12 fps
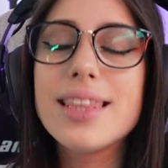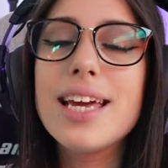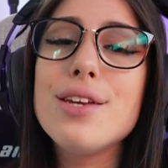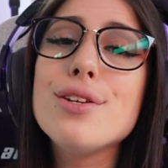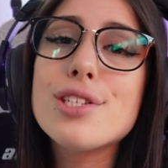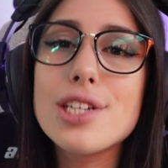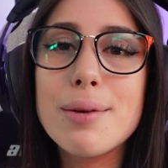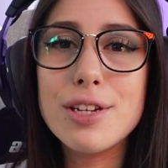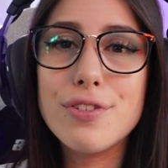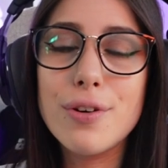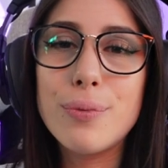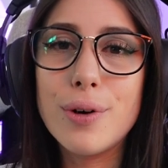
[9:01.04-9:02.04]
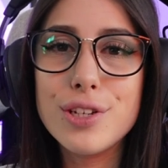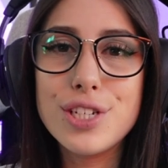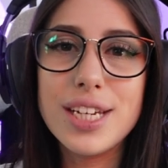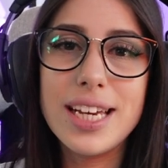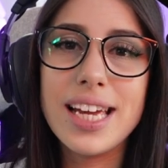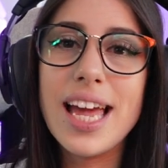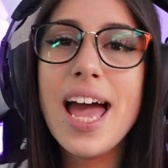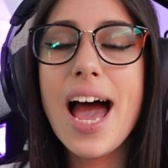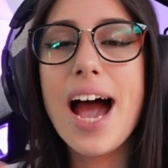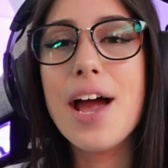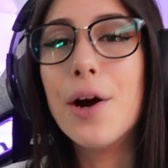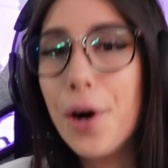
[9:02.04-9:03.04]
Thank you so much for watching.
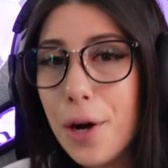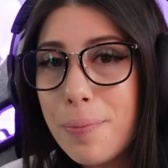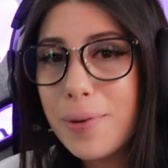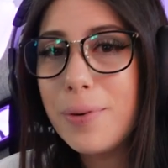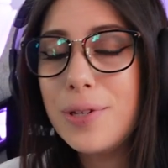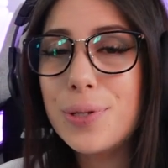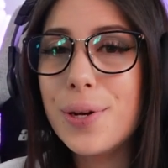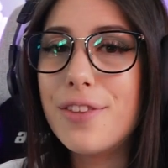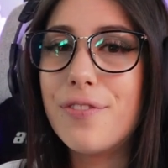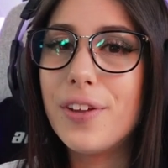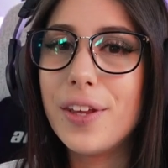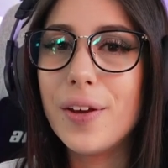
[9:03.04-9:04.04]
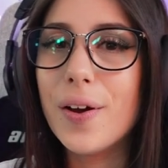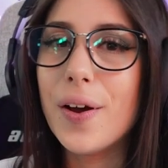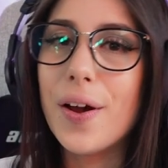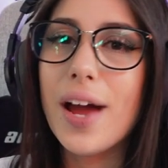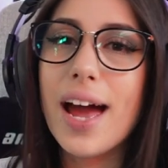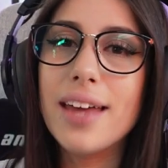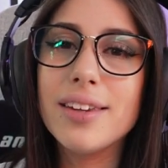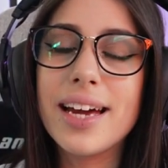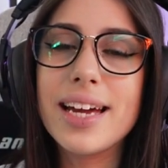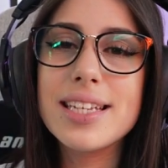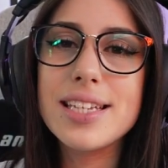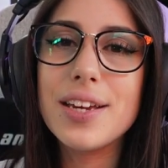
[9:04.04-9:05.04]
I hope you enjoyed the video, and
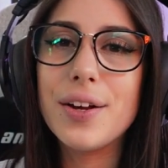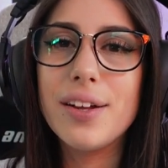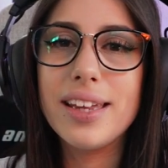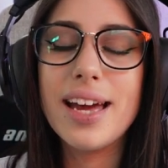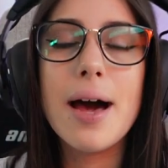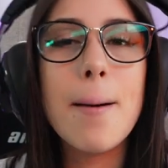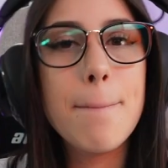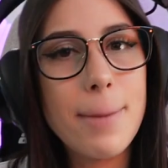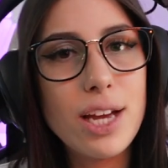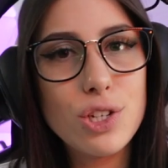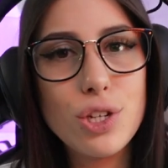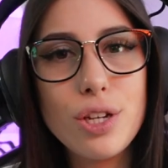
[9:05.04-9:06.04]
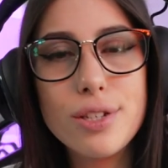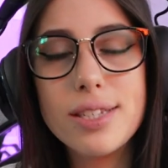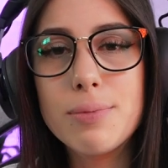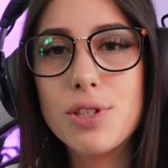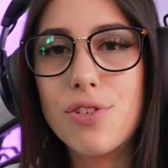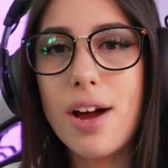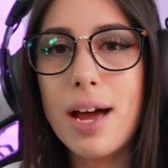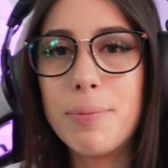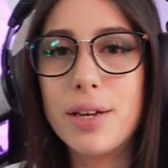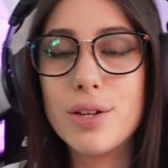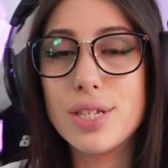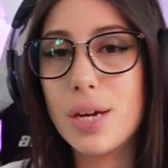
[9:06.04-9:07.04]
like I said earlier, make sure you subscribe,
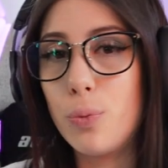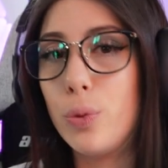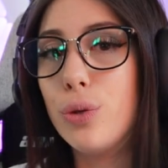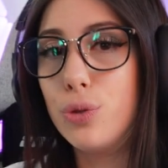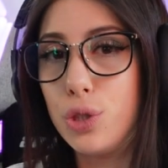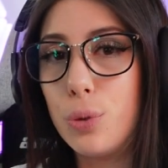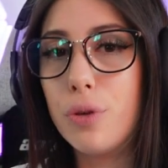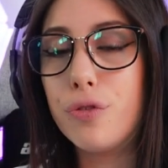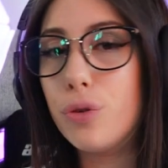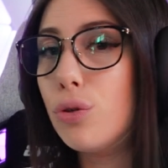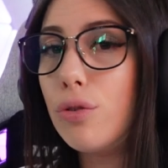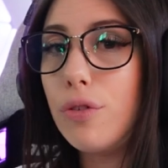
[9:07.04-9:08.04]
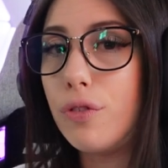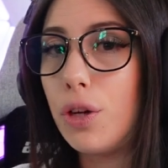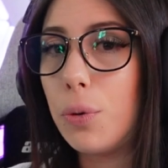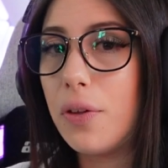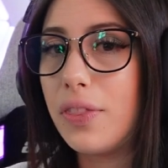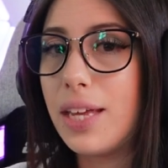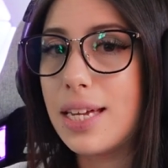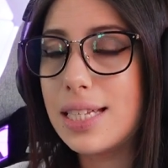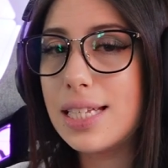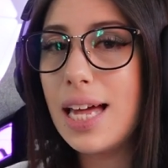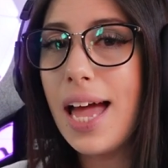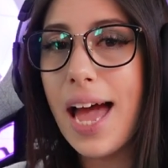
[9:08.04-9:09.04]
because I will do a full review on
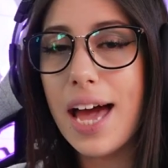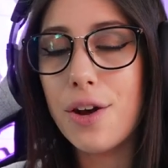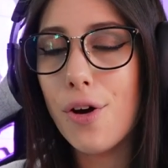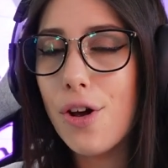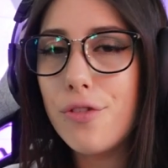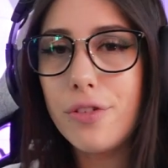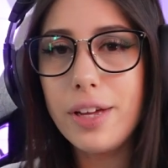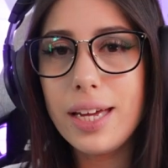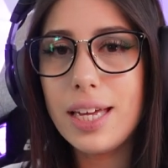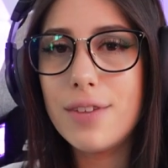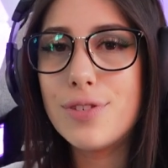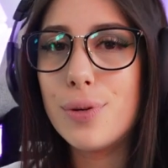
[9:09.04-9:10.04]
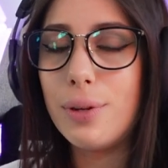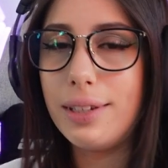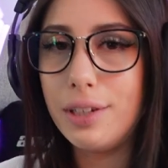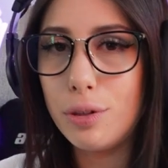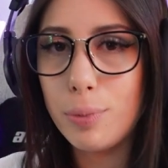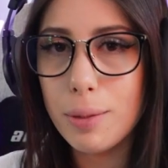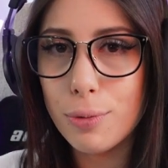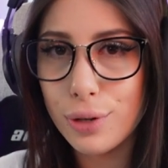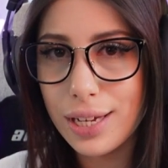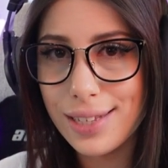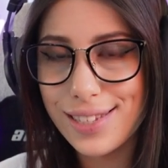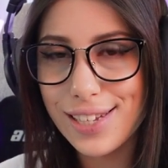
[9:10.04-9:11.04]
this, and hopefully it gives you a little bit more
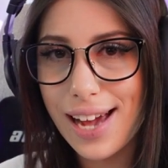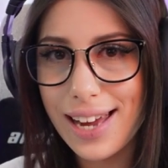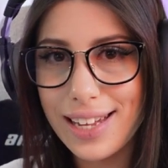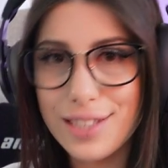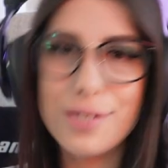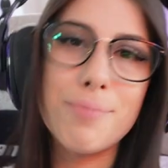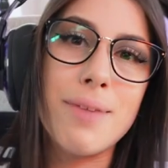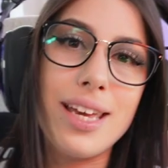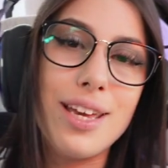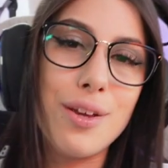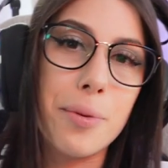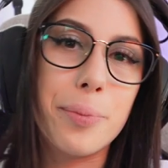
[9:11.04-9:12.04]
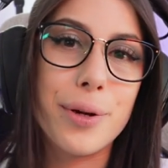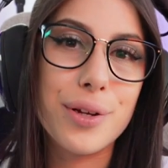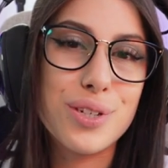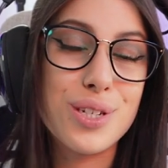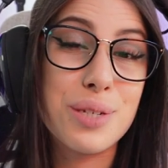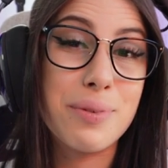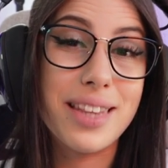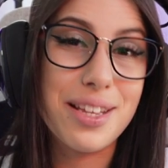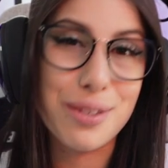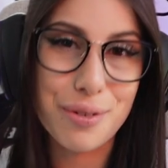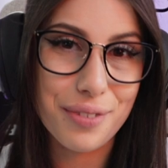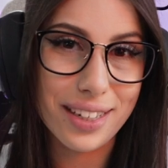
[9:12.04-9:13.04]
insight into making your purchase when they
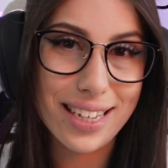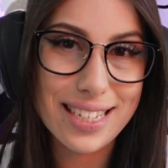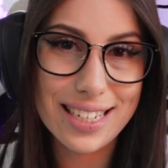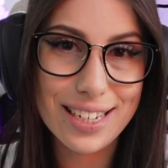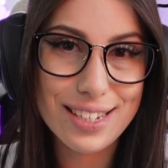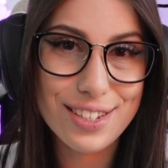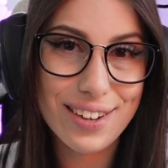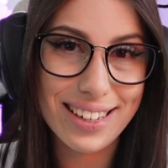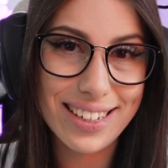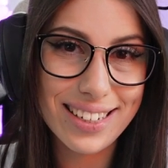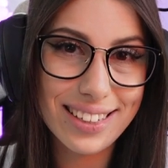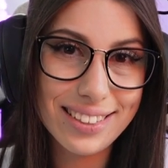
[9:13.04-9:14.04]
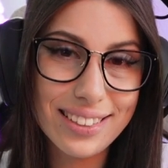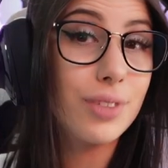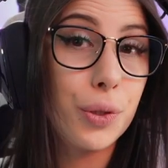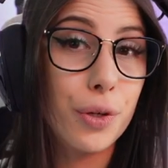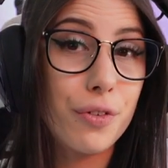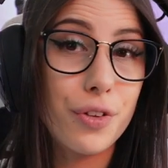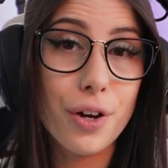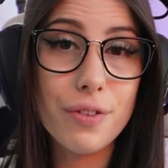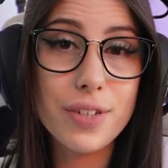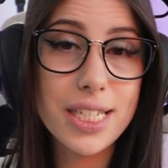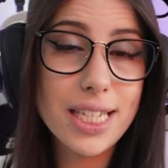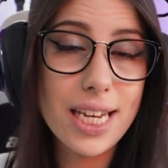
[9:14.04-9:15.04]
do release in Australia. Or if you're
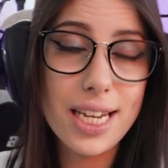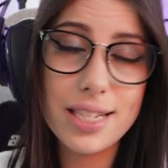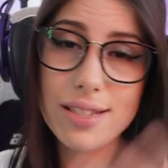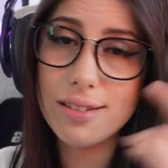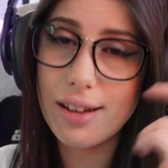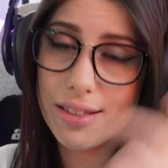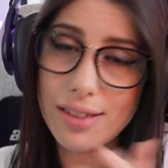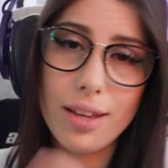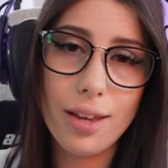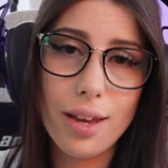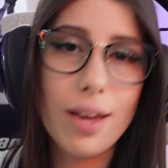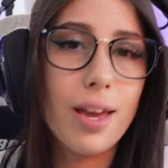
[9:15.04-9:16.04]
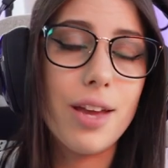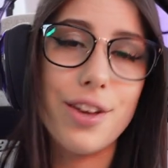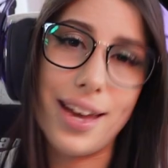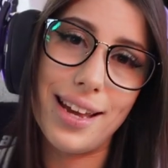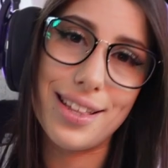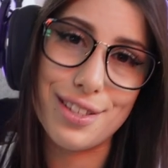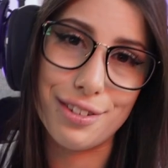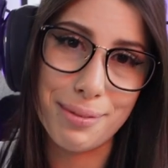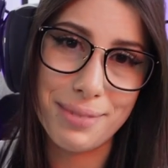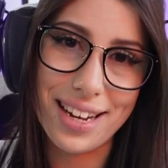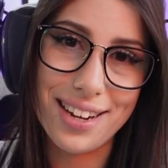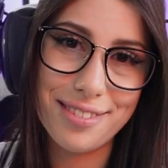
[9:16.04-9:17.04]
overseas, I think you can get your hands on them
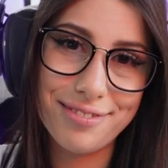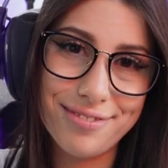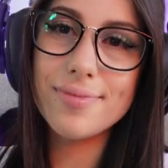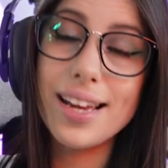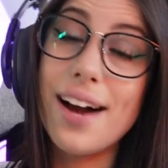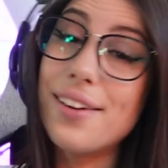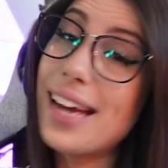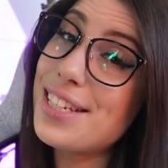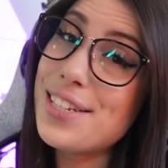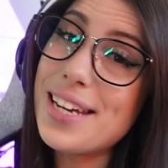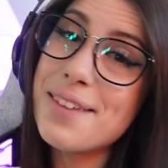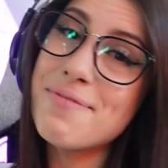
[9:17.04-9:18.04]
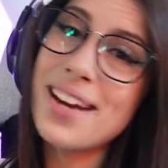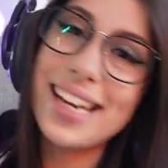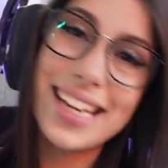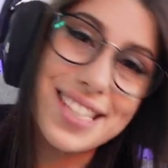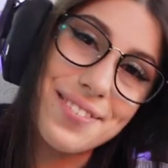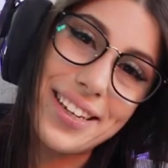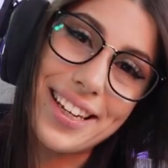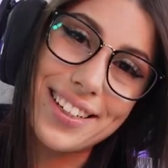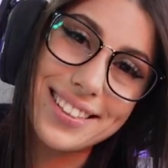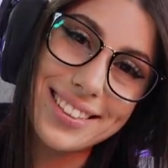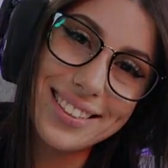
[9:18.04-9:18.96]
now. I'll catch you in my next video.